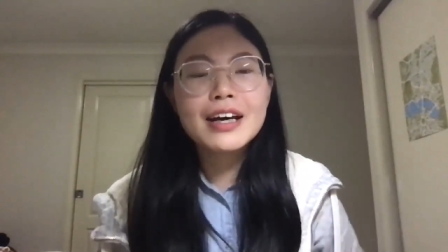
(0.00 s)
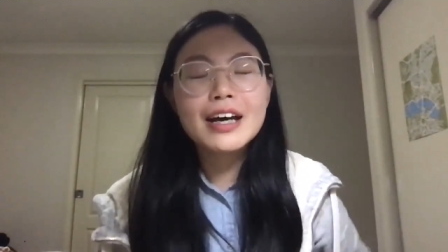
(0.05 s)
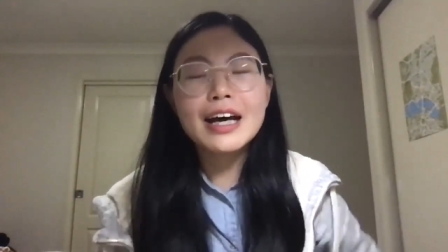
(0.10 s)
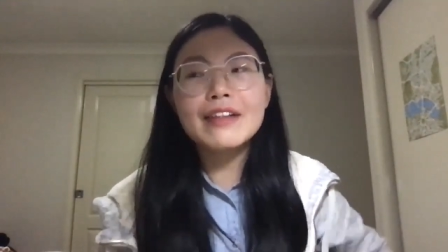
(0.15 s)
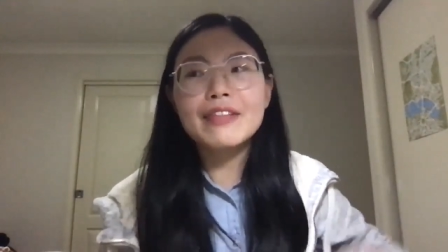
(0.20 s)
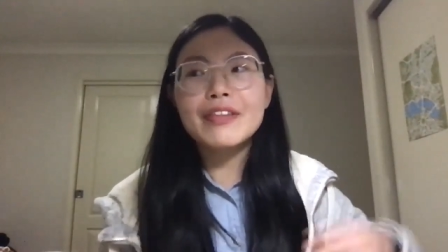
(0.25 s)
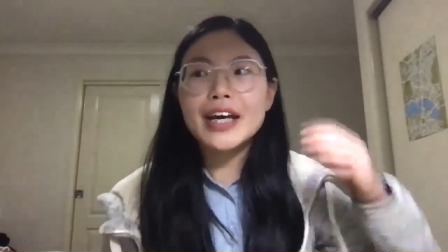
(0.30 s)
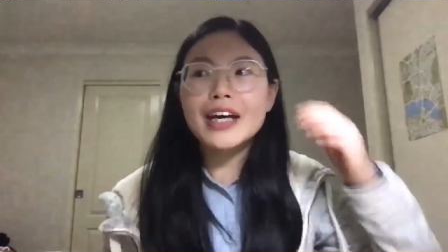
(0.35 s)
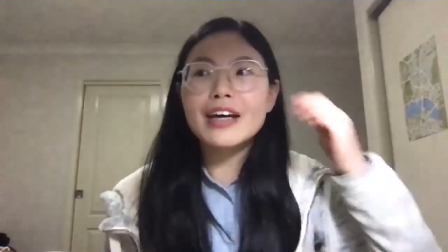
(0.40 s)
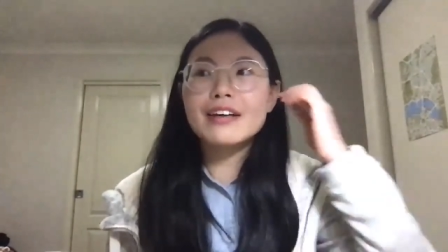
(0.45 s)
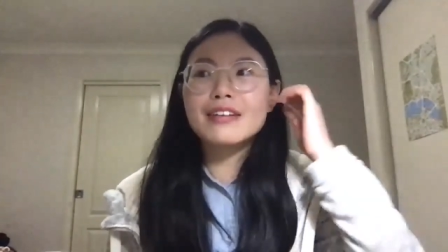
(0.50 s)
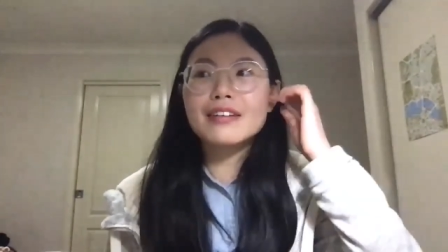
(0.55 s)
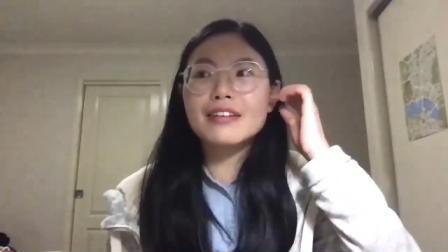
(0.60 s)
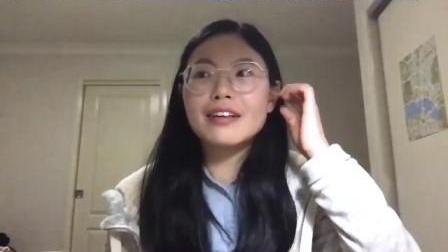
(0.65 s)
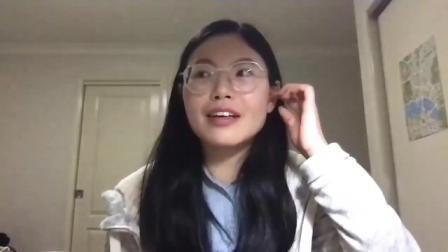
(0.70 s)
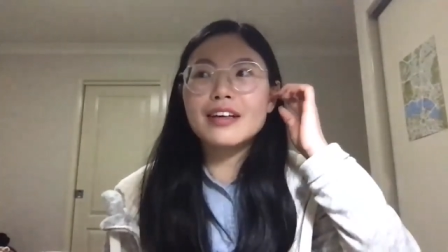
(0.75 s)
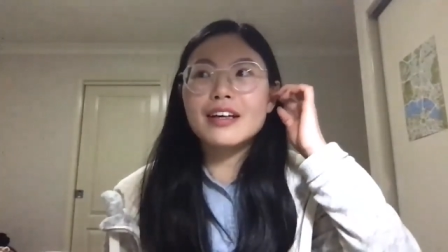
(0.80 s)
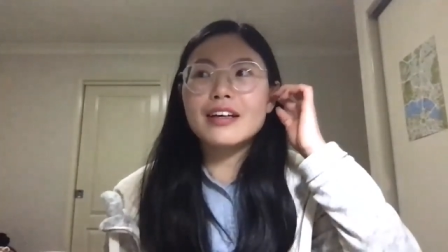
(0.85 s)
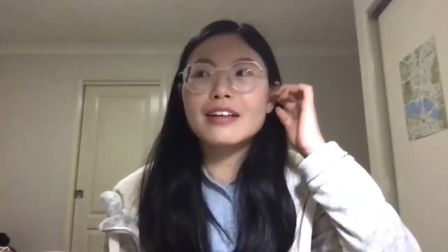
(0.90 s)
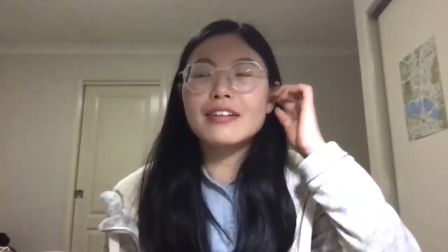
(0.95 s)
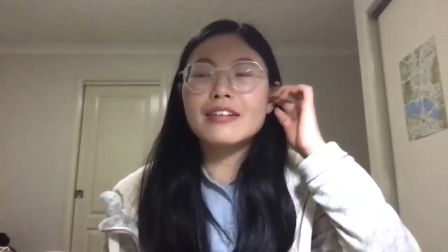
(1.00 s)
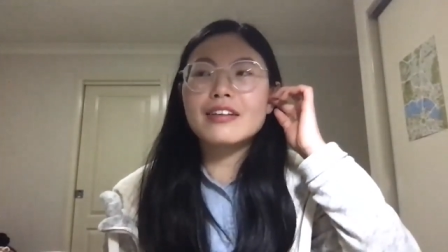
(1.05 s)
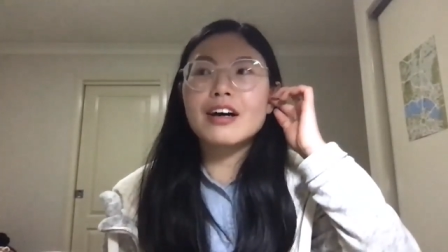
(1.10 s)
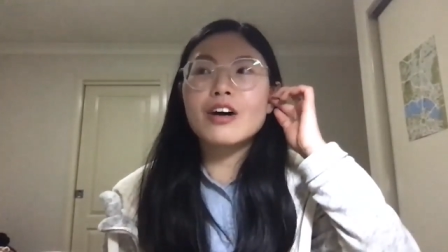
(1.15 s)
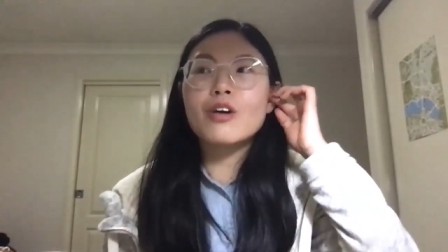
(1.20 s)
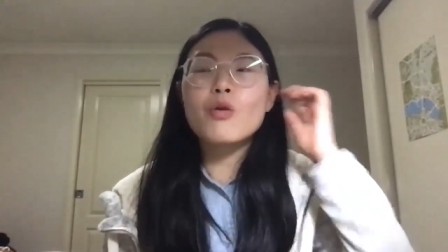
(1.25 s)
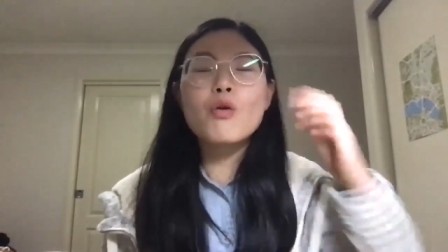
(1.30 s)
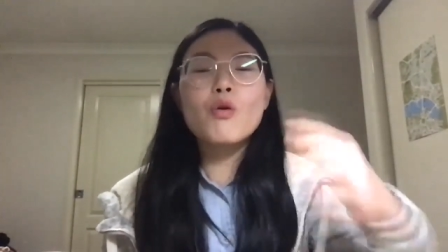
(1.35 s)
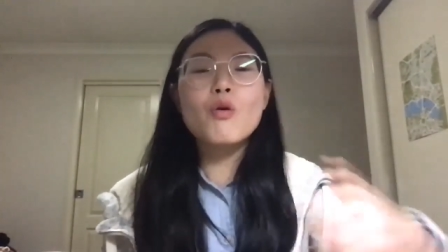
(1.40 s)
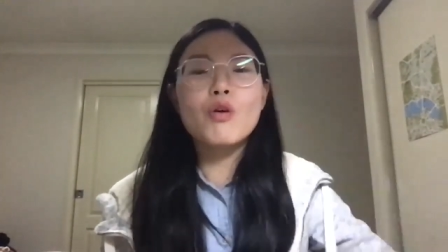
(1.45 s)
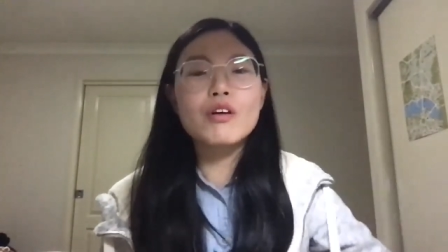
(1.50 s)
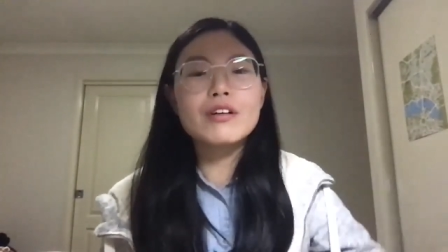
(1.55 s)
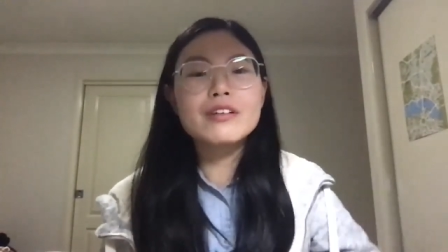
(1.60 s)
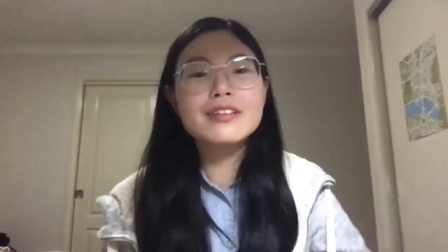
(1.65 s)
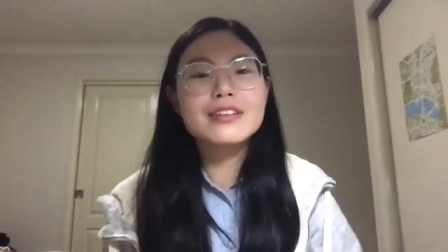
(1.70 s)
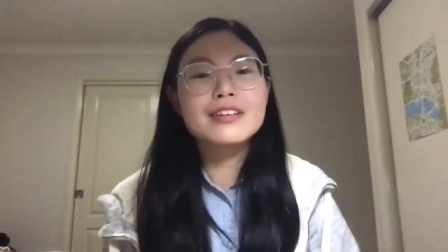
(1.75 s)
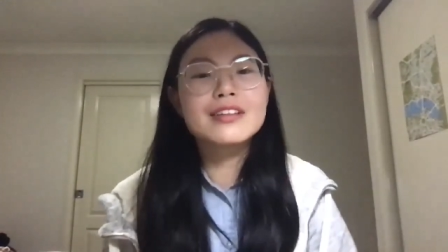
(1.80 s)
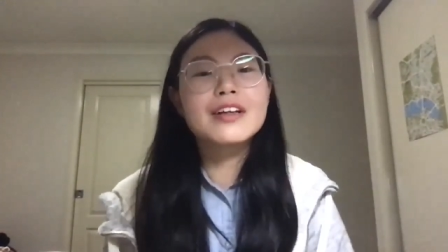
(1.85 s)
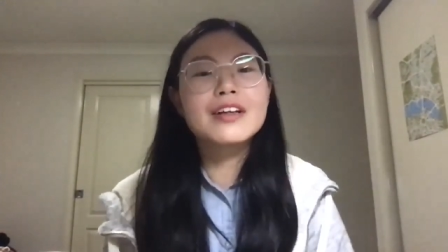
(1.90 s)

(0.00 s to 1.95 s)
and mm. it's, it's a course.